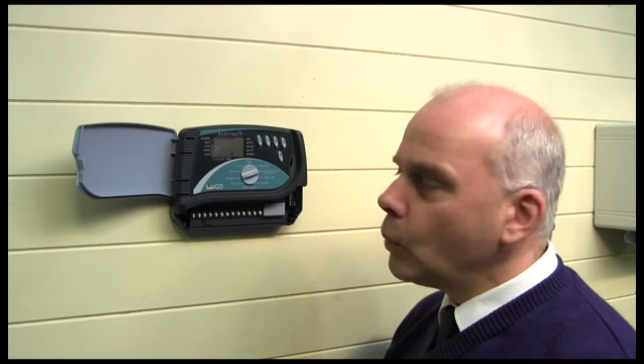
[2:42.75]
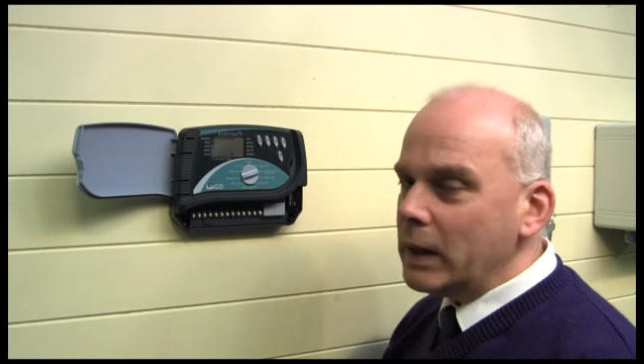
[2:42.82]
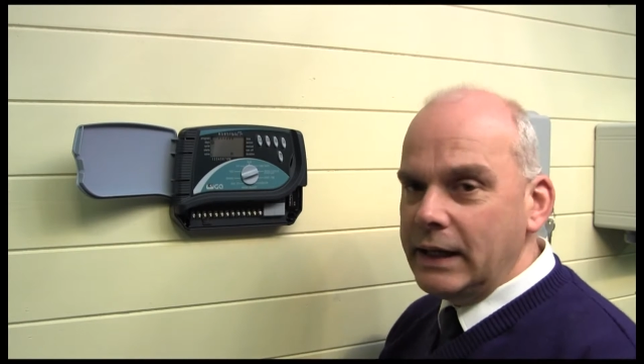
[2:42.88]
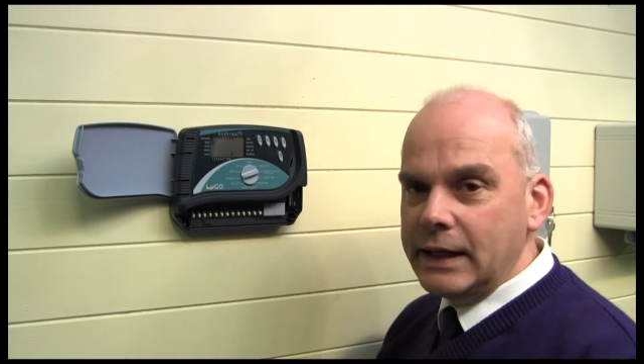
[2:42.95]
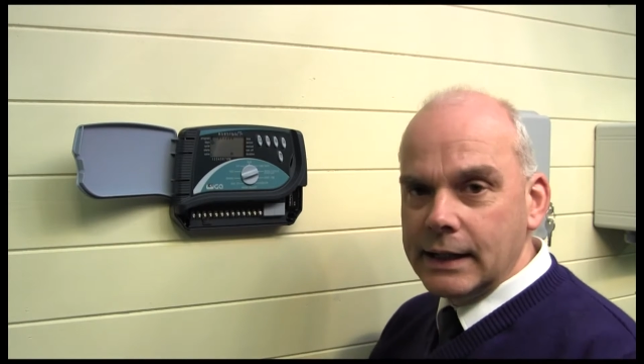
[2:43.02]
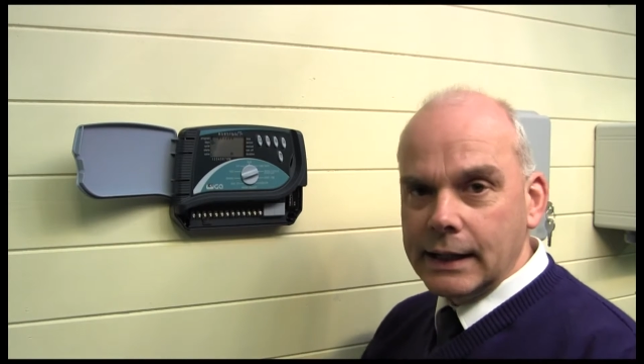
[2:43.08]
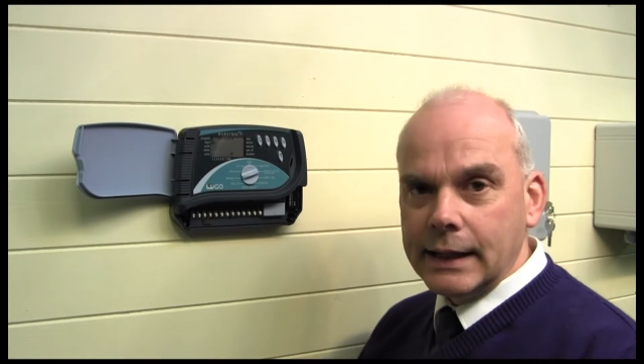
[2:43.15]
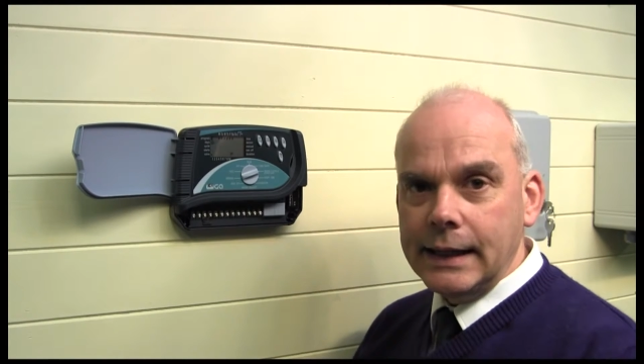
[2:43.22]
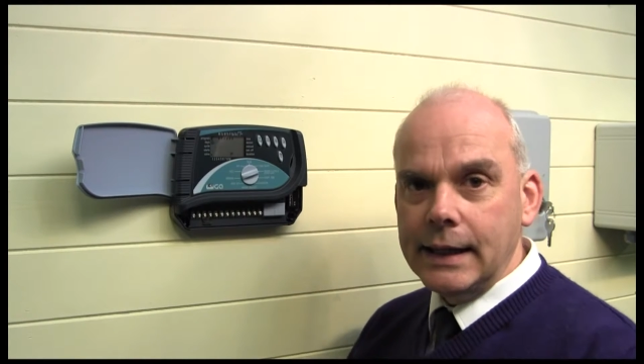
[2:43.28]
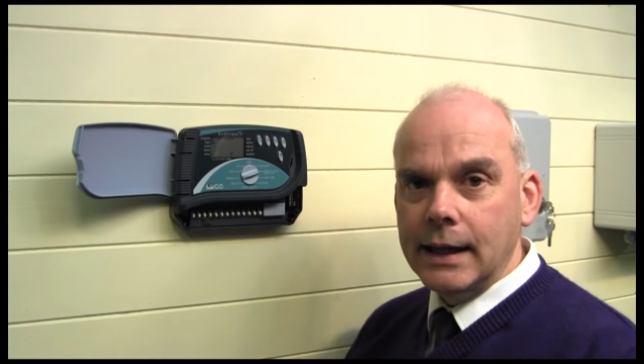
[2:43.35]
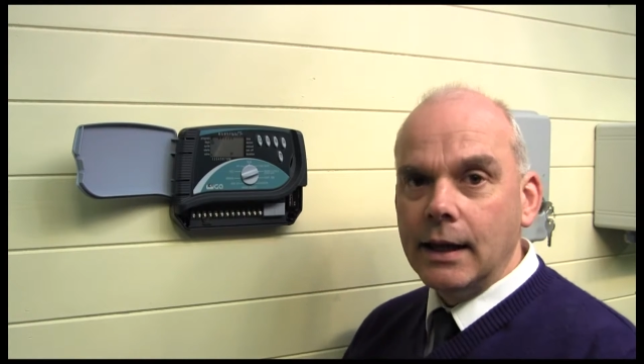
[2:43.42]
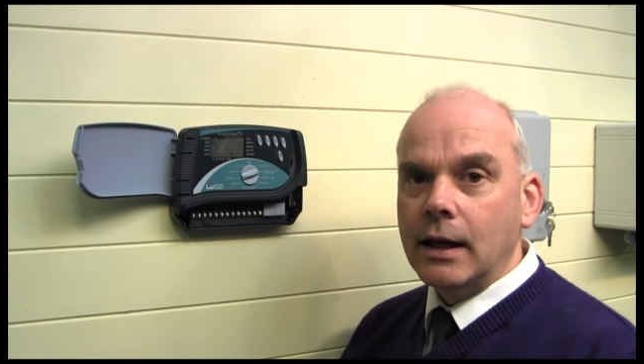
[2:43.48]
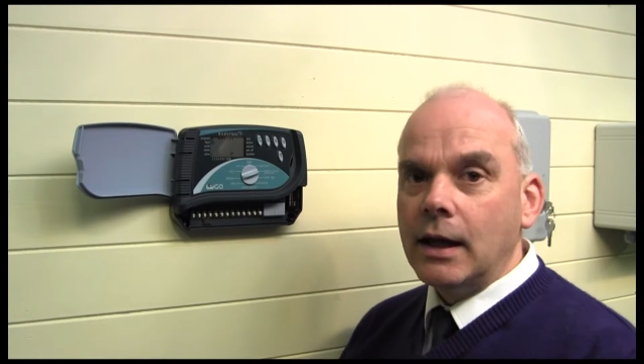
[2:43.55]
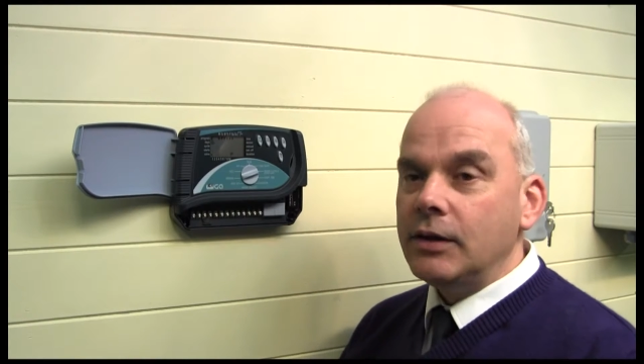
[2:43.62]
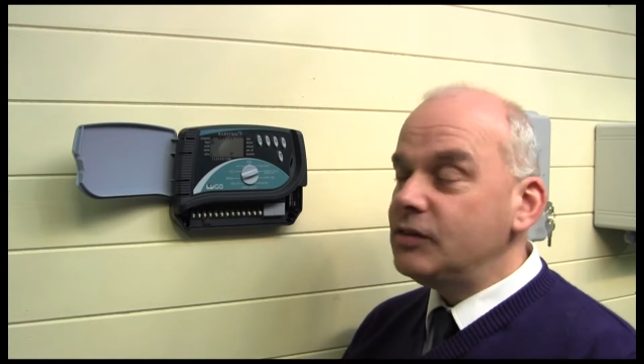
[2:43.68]
weekly,
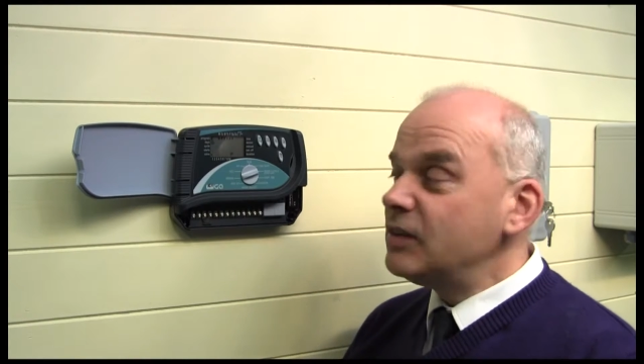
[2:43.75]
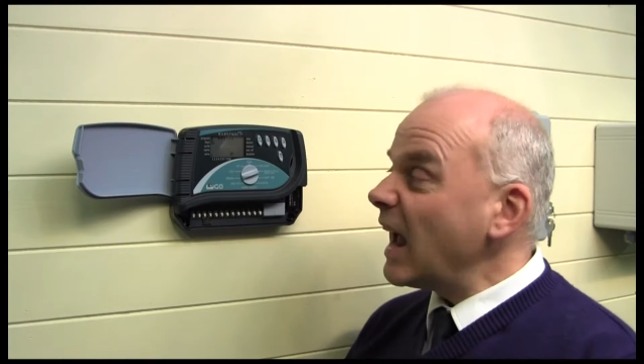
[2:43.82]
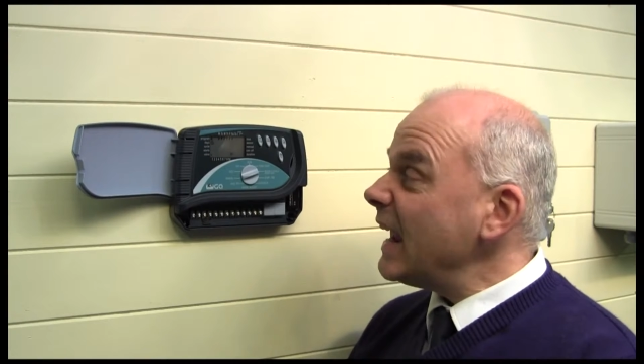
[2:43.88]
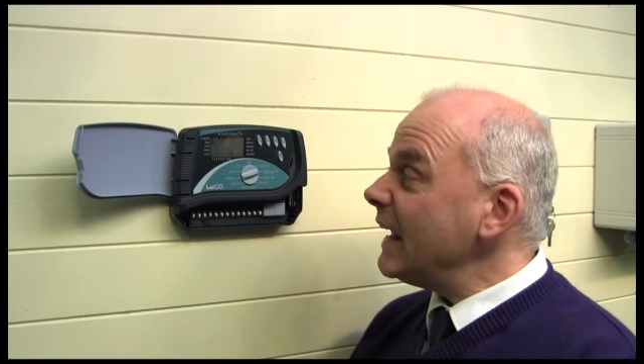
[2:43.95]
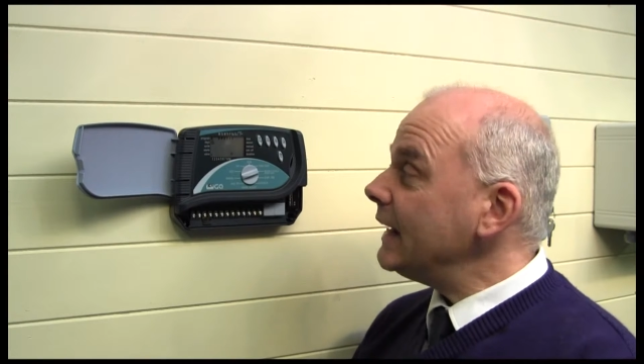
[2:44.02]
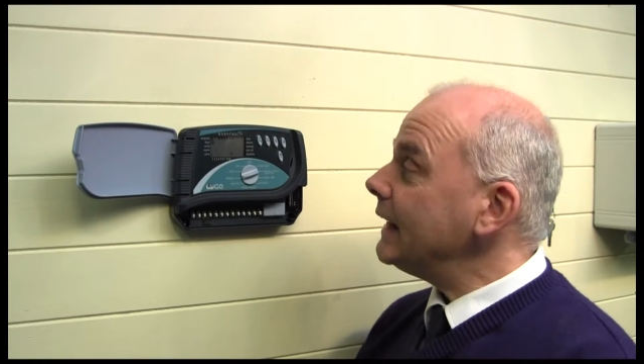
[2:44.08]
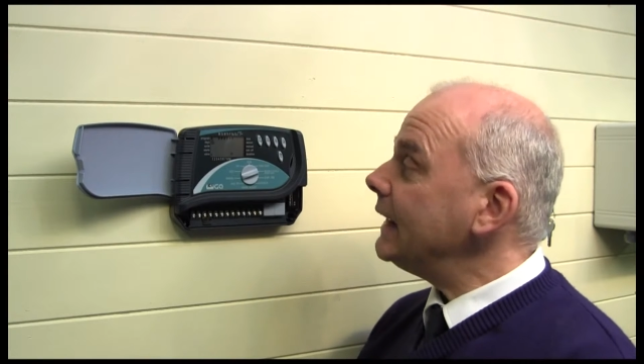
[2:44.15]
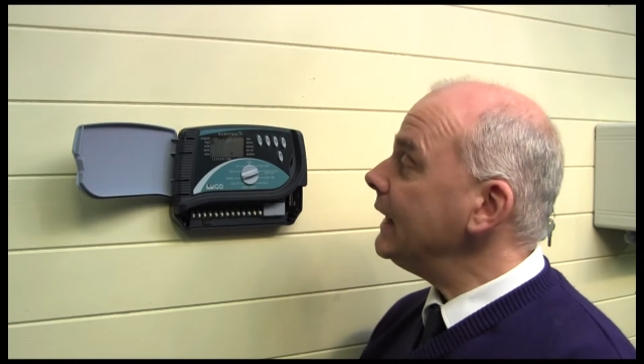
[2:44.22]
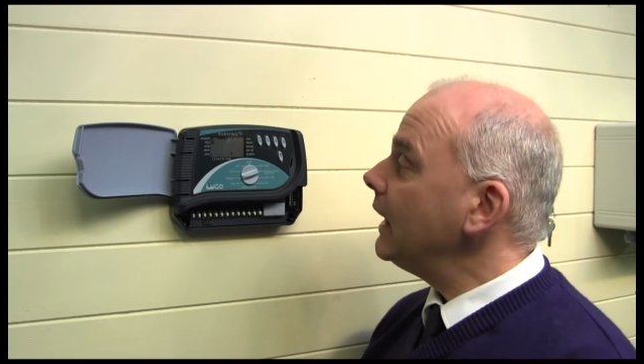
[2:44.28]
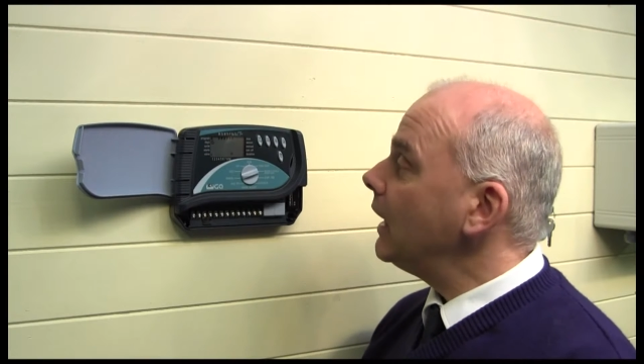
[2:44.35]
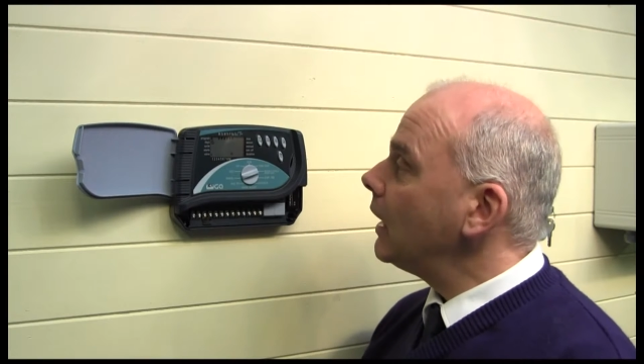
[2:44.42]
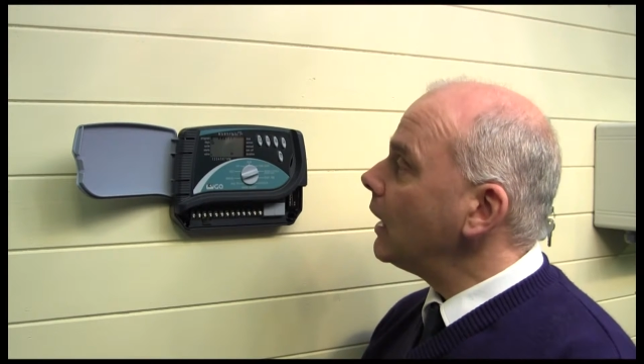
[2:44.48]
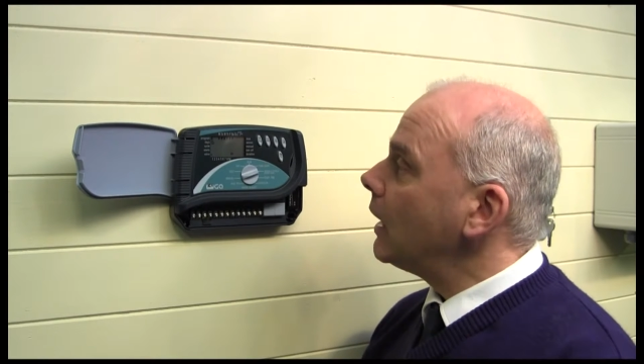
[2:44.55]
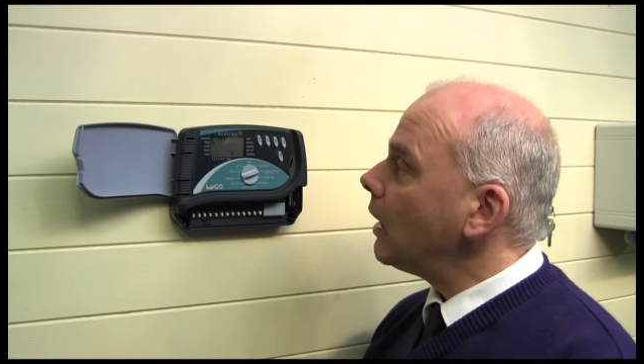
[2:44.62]
daily,